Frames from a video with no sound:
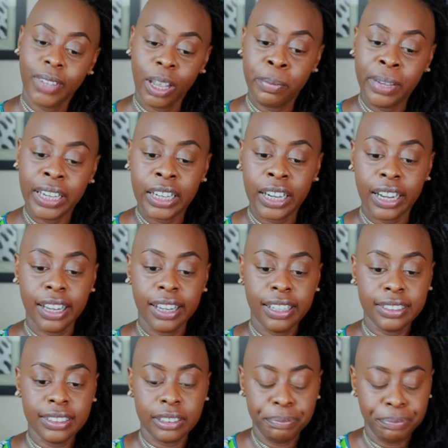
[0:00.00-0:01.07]

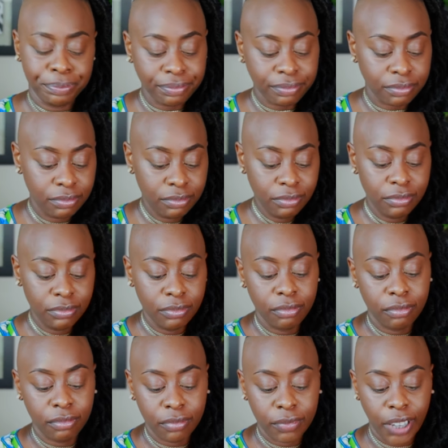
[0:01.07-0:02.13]
because,
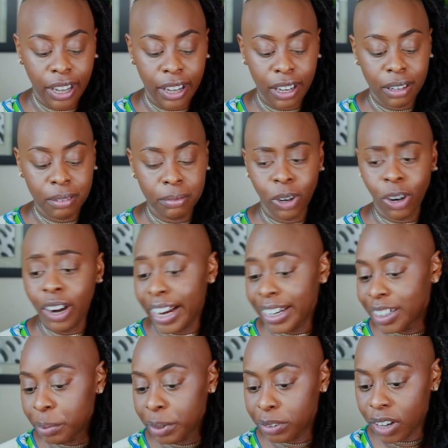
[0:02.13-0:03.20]
um, or I
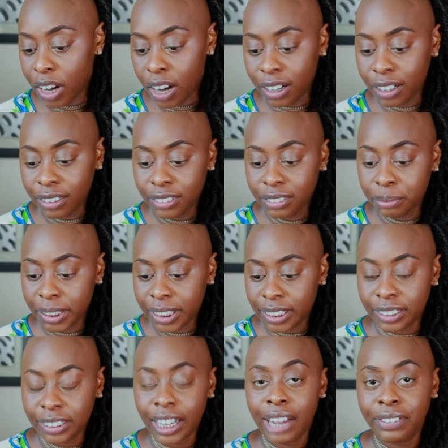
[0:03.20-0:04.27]
could be wrong
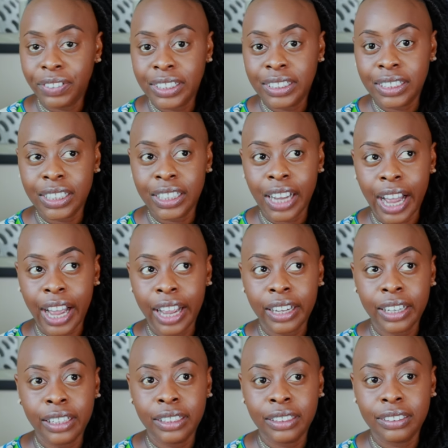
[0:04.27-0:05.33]
because obviously
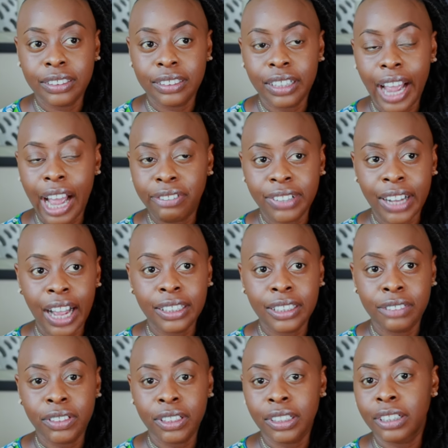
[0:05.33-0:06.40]
I have not
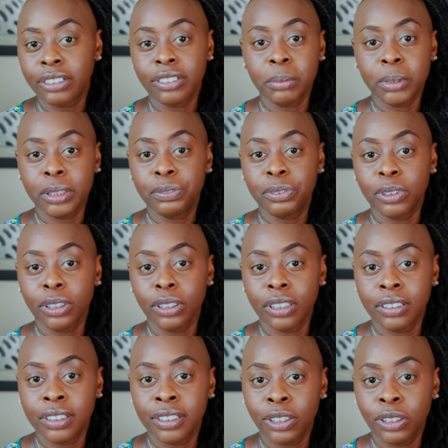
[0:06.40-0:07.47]
lived in the Caribbean
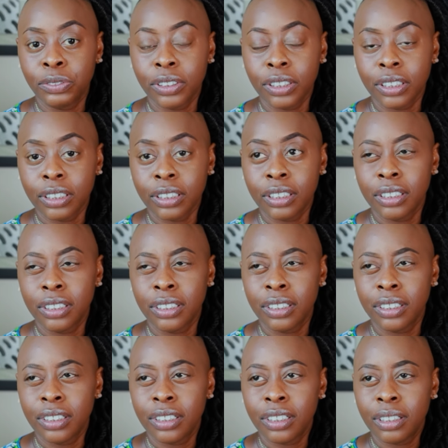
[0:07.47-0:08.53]
for over
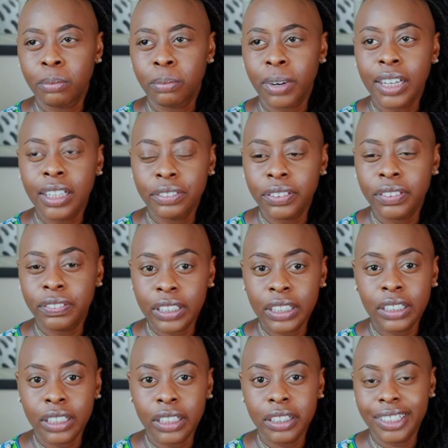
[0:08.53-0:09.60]
probably
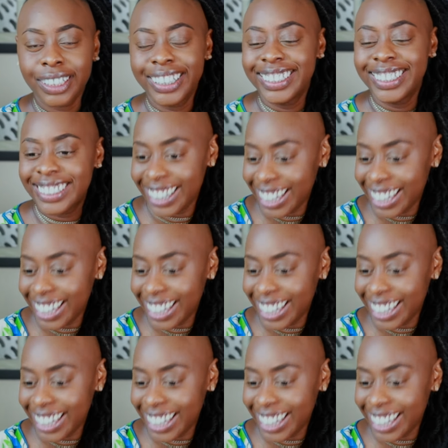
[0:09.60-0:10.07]
15 years,